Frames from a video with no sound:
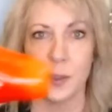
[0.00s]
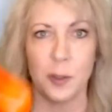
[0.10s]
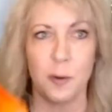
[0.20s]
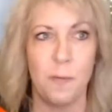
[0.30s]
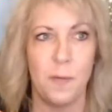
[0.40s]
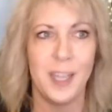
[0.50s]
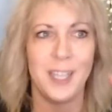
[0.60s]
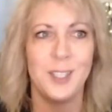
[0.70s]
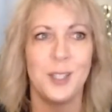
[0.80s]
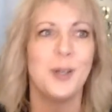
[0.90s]
still fit
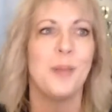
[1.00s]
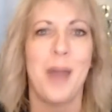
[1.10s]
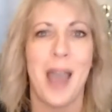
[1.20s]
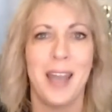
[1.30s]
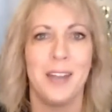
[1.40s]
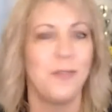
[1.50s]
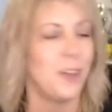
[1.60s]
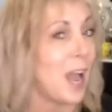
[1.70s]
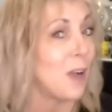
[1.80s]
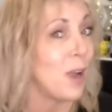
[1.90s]
into a padded
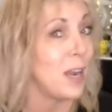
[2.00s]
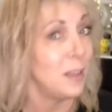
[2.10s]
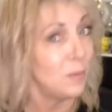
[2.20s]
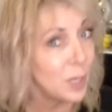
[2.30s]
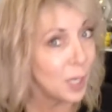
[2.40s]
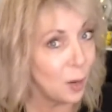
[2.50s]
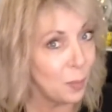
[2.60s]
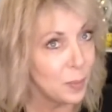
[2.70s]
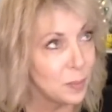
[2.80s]
flat rate envelope,